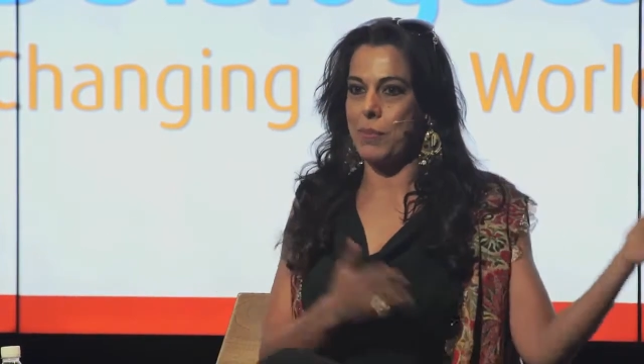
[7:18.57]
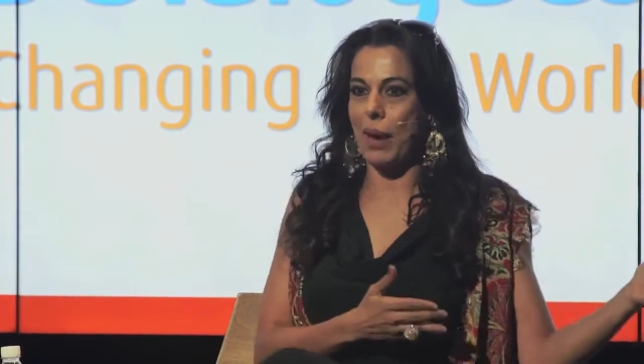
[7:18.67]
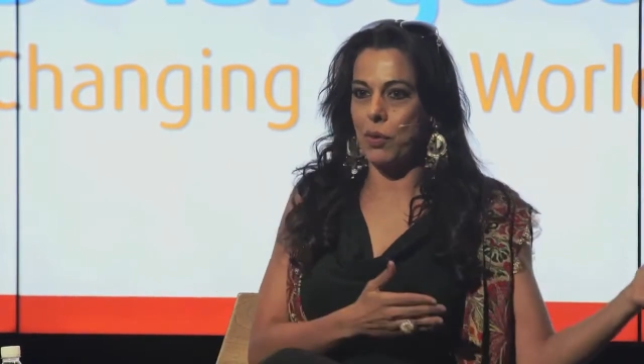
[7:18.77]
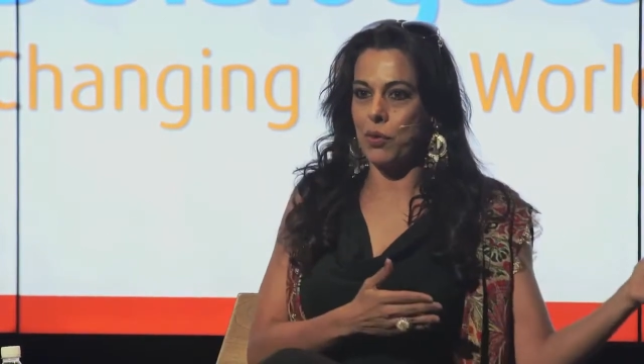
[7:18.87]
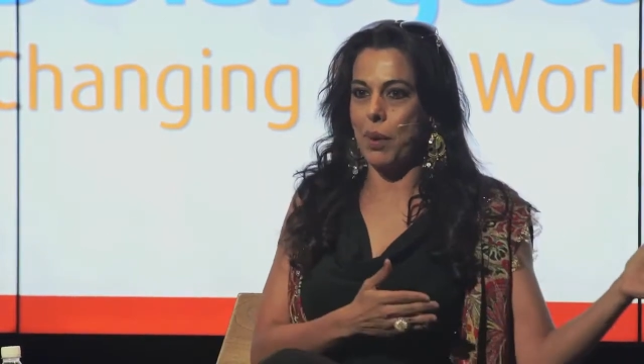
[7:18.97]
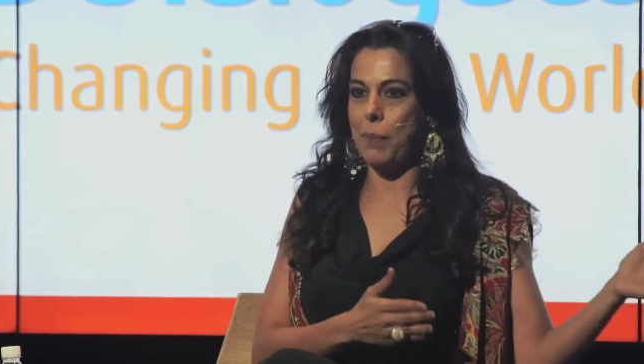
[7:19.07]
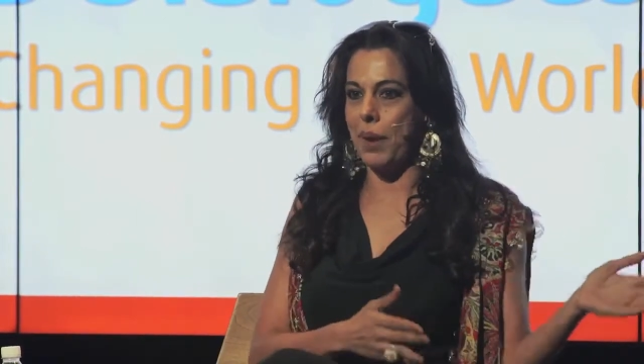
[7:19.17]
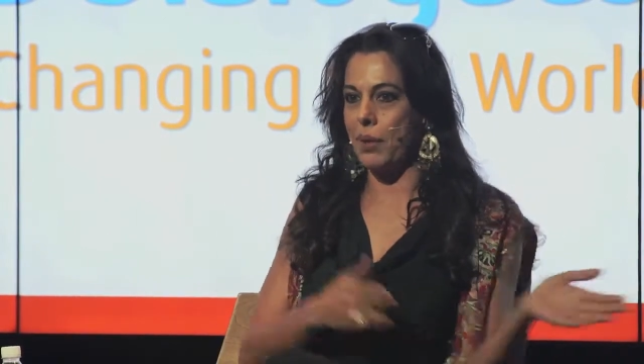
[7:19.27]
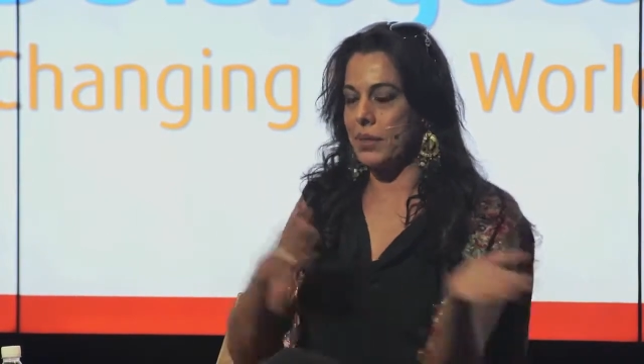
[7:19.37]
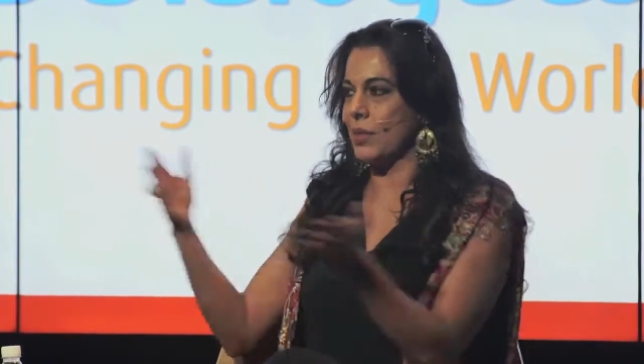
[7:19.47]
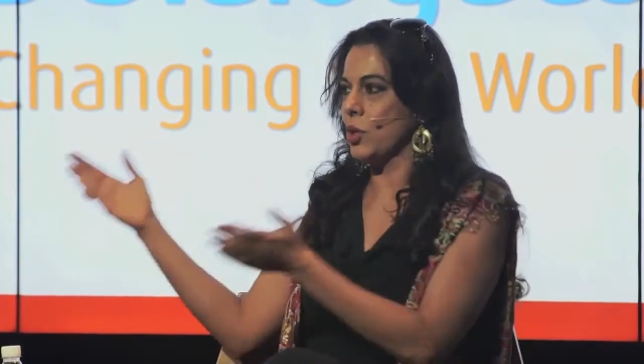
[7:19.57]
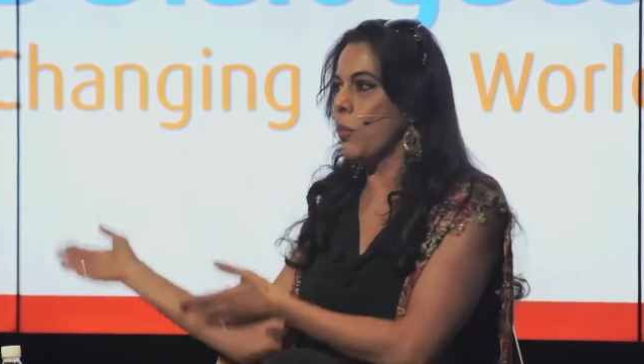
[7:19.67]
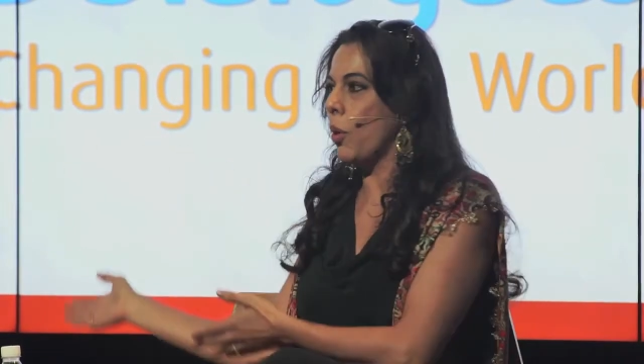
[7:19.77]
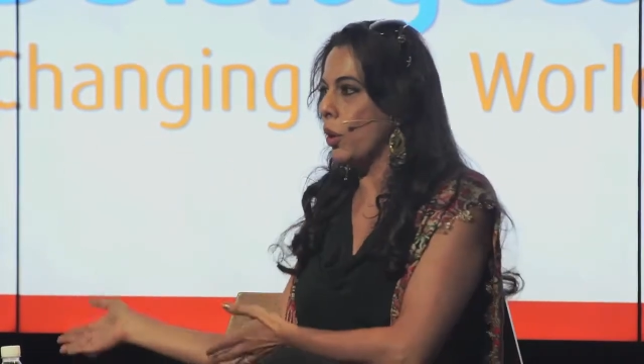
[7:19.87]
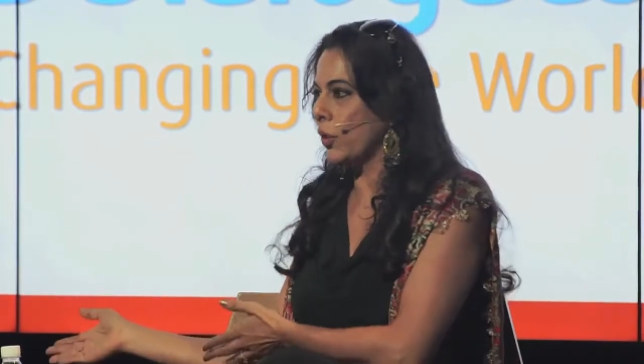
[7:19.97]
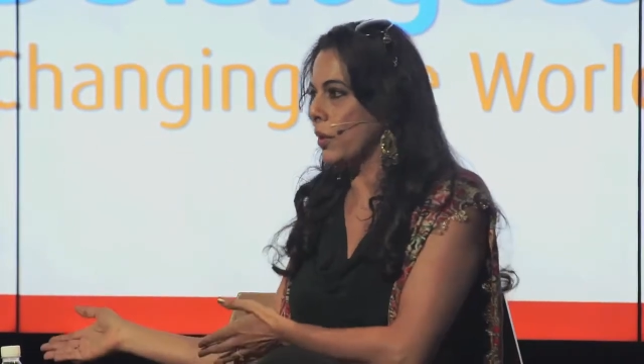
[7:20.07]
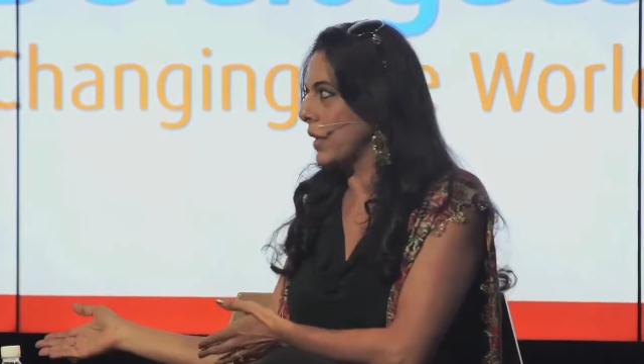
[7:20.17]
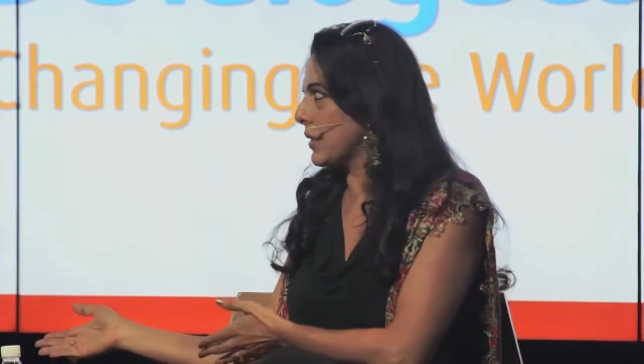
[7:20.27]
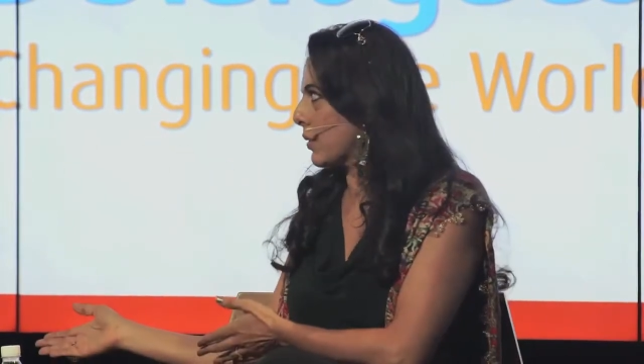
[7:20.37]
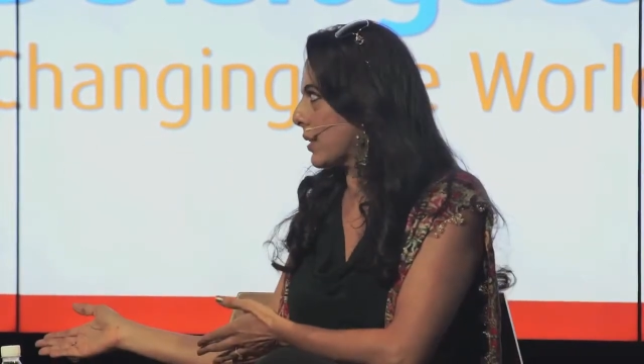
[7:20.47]
backward for my parents and too bold for the
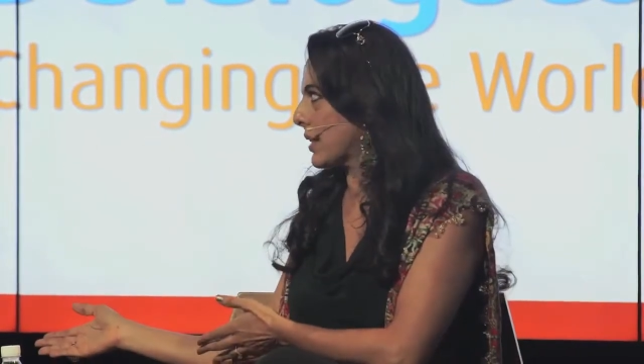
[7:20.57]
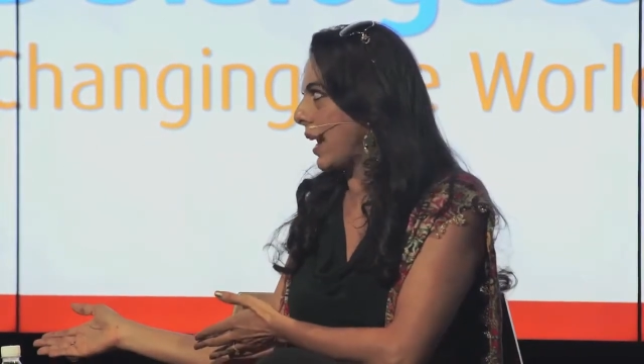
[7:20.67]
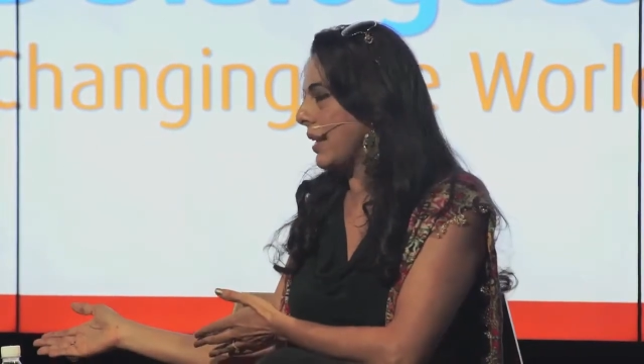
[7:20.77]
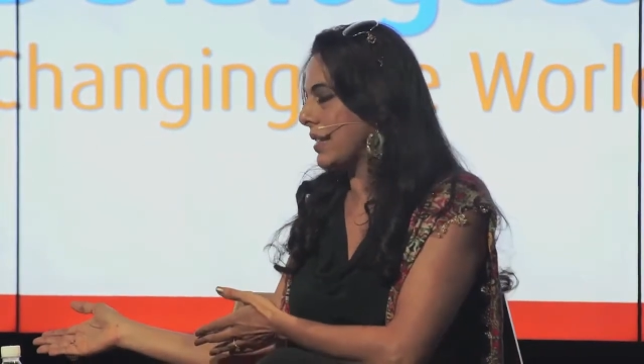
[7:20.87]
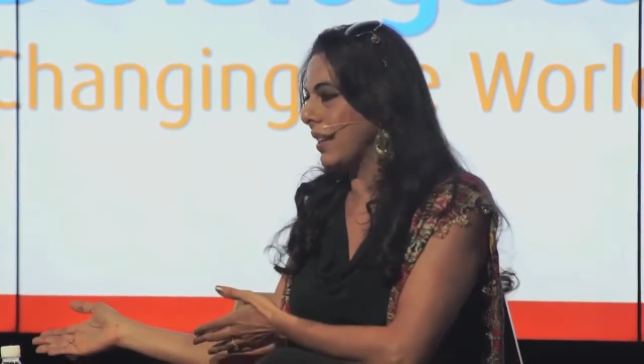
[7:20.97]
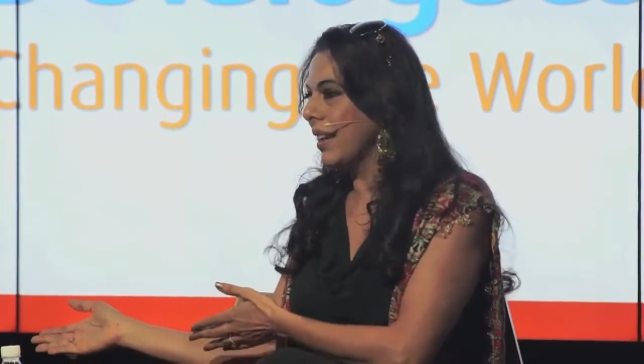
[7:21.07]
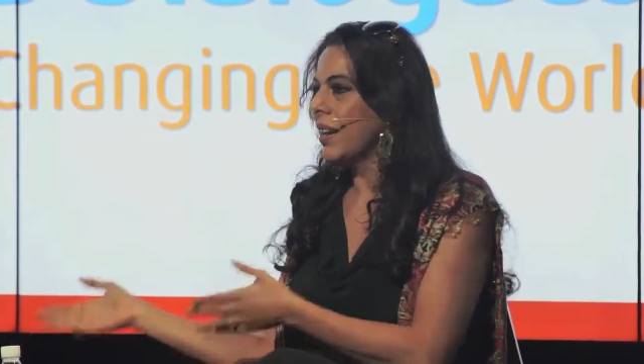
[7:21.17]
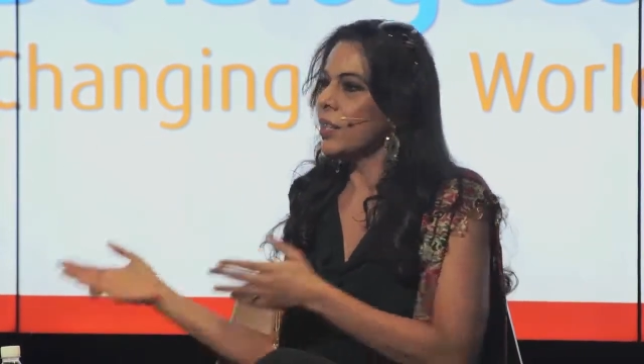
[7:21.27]
rest of society.